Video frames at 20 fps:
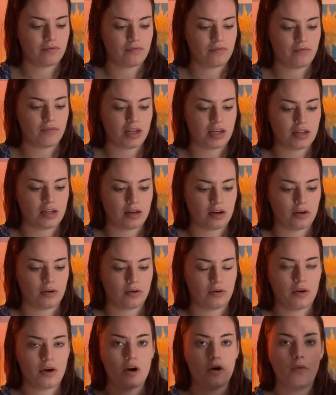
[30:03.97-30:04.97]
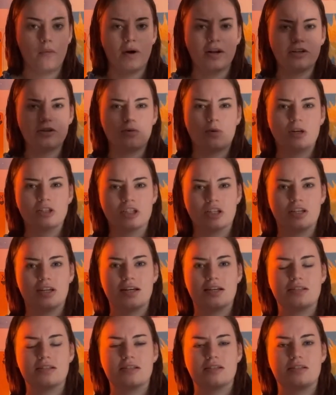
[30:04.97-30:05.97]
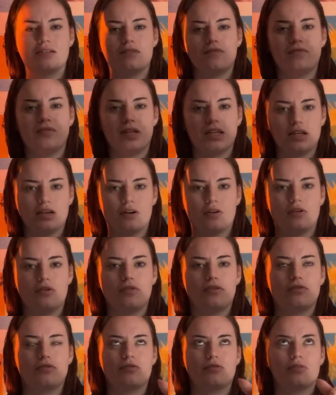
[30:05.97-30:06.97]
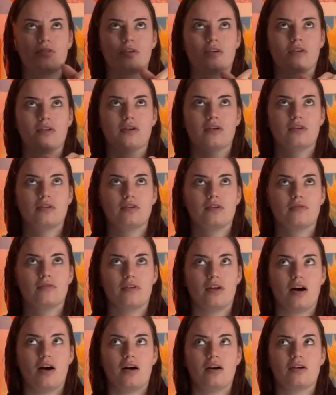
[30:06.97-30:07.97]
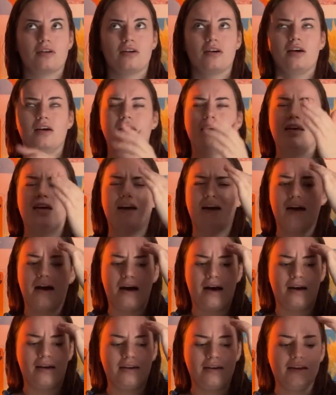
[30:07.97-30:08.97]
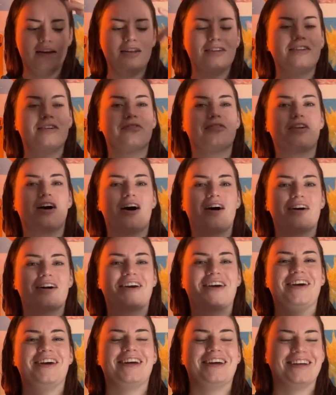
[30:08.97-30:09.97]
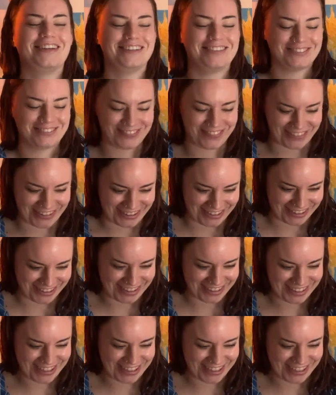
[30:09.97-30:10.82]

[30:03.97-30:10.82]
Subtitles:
video. When you're watching this, the video for the vlog, the vlog for,